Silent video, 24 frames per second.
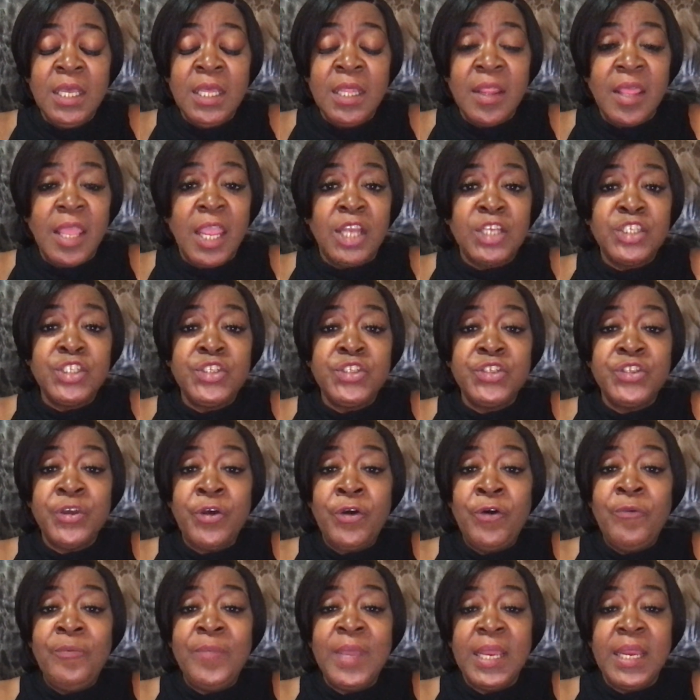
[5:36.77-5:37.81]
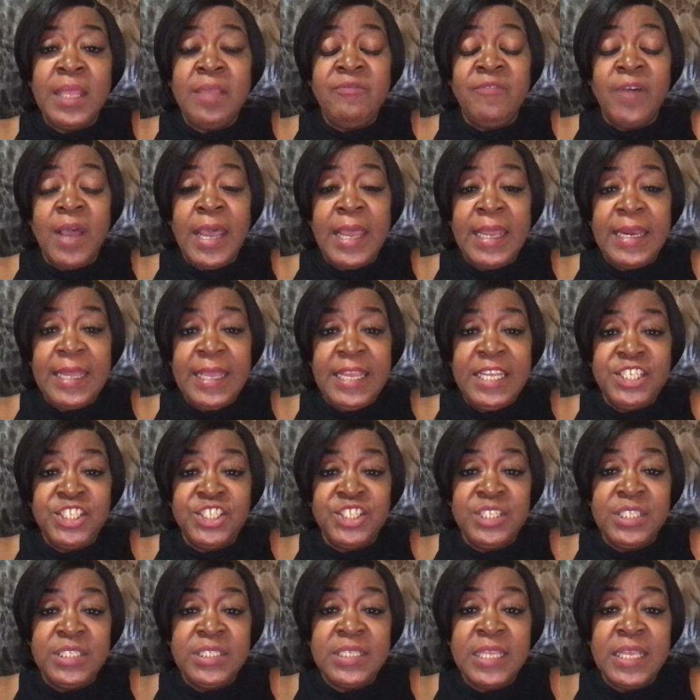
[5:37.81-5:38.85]
There are so many
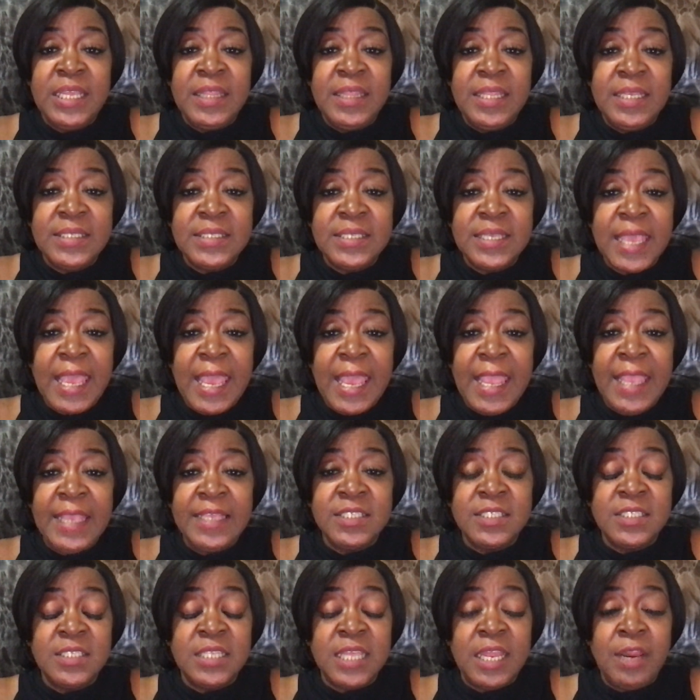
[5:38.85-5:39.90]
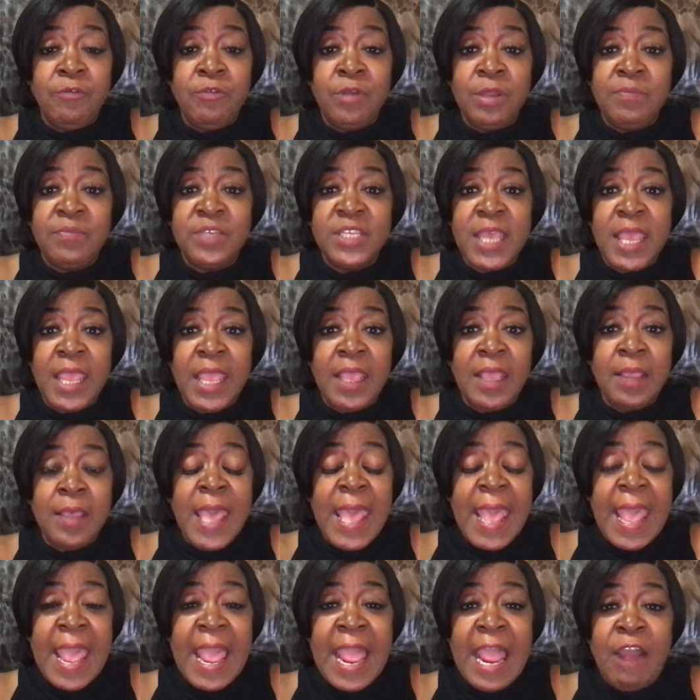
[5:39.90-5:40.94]
violations in this case that it would take
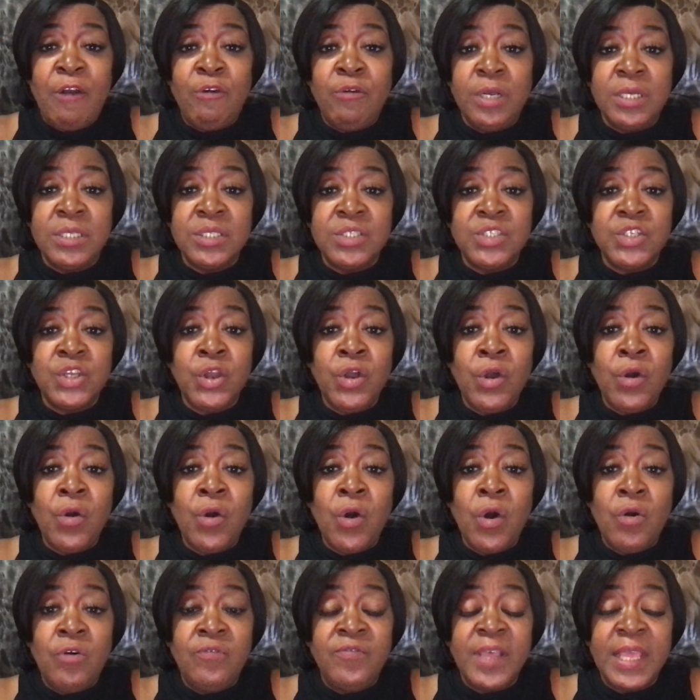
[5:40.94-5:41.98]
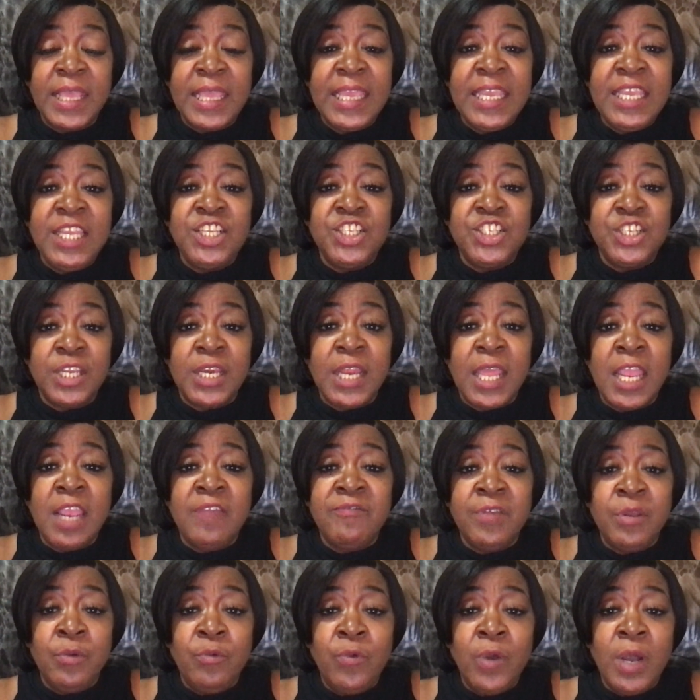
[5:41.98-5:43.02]
hours to go over each and
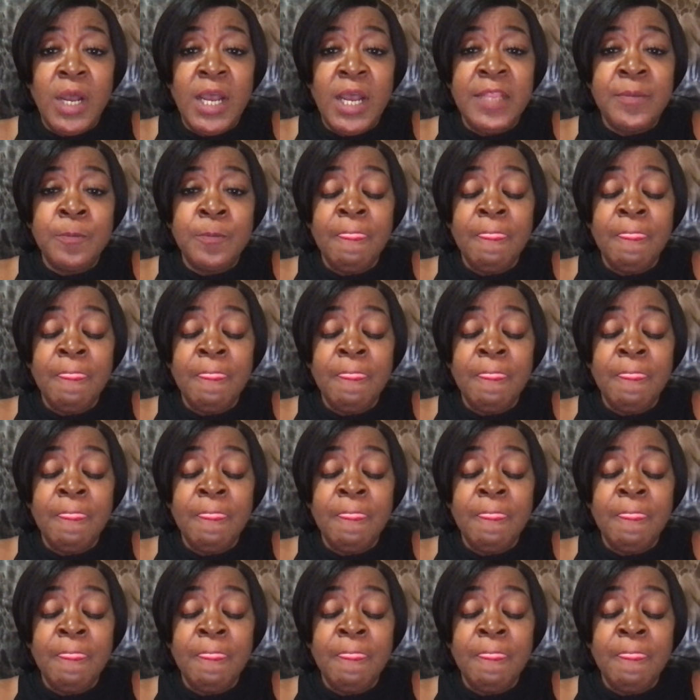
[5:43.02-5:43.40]
every one.